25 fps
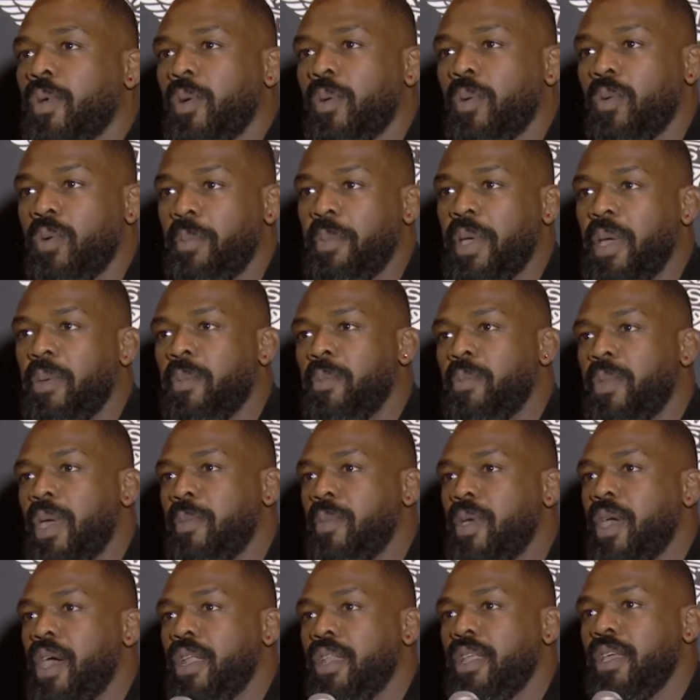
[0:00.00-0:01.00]
Well, maybe,
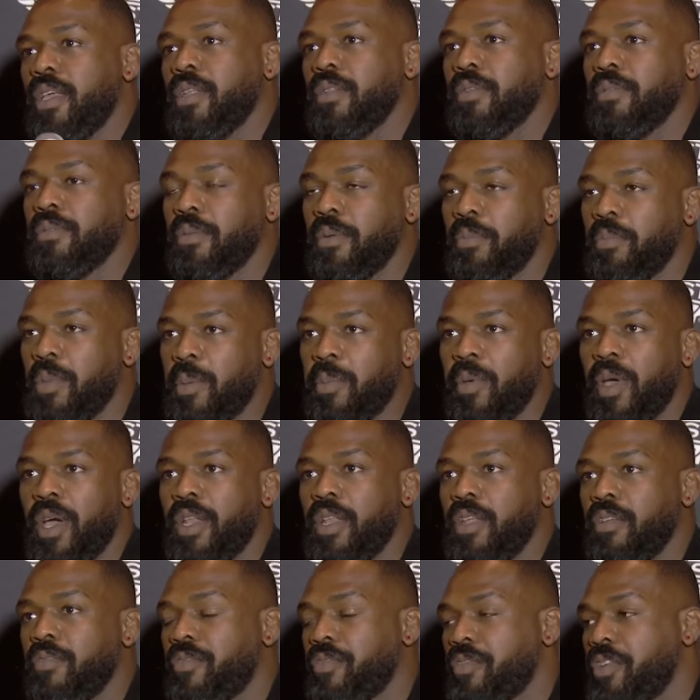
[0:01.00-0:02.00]
maybe I didn't. Maybe I
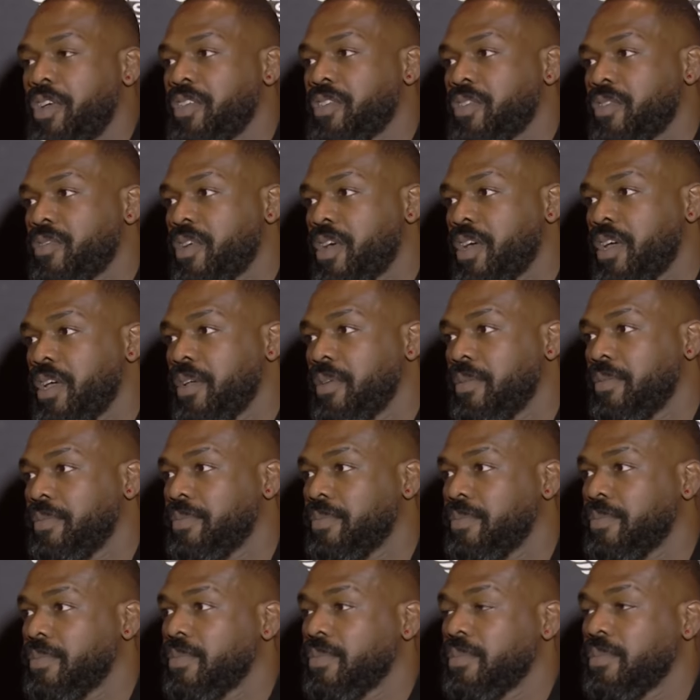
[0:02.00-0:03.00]
didn't phrase it right.
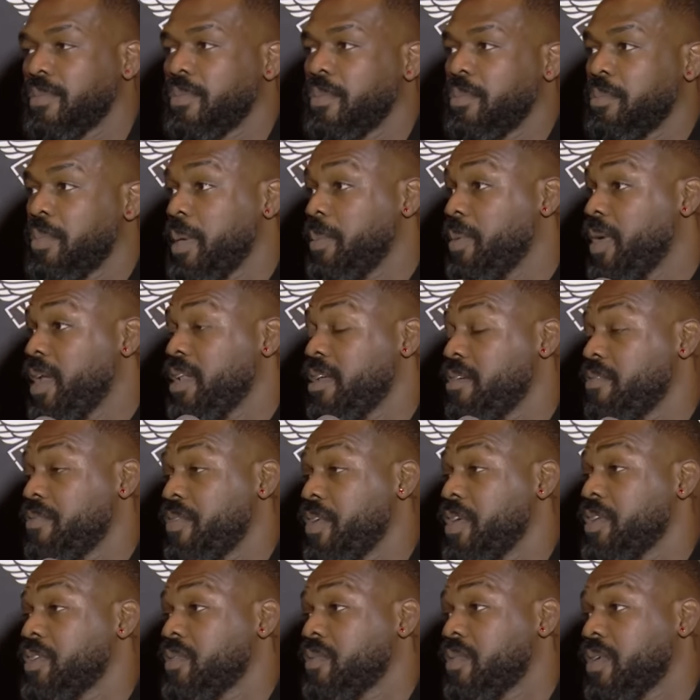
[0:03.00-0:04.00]
Maybe I didn't
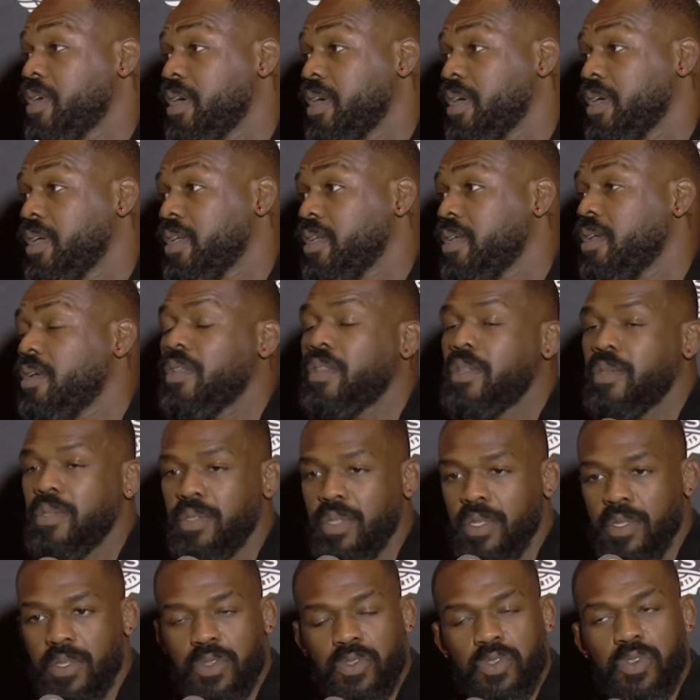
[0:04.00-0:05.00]
phrase it right. You know, the,
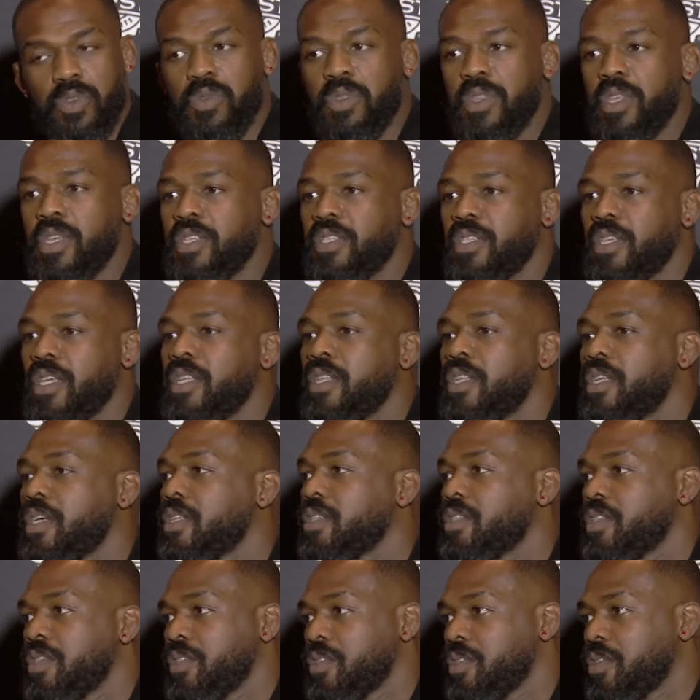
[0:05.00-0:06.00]
the truth is, he
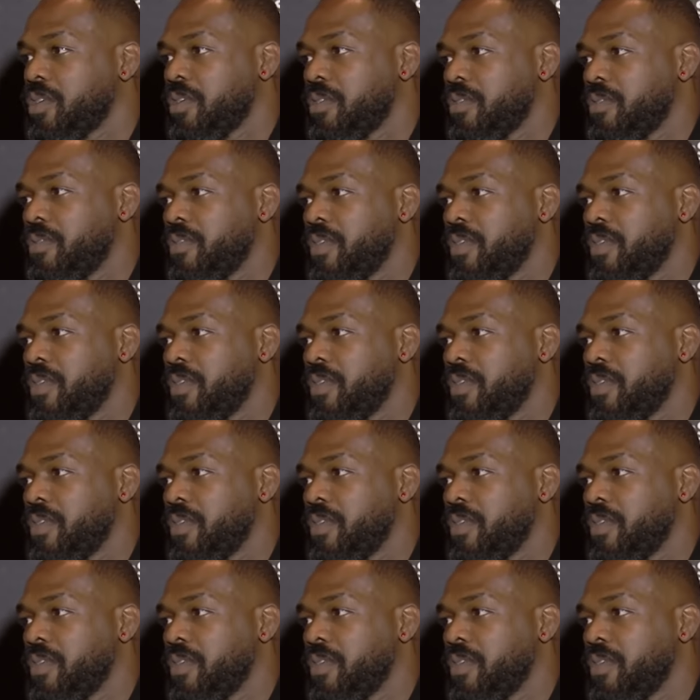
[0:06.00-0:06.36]
does deserve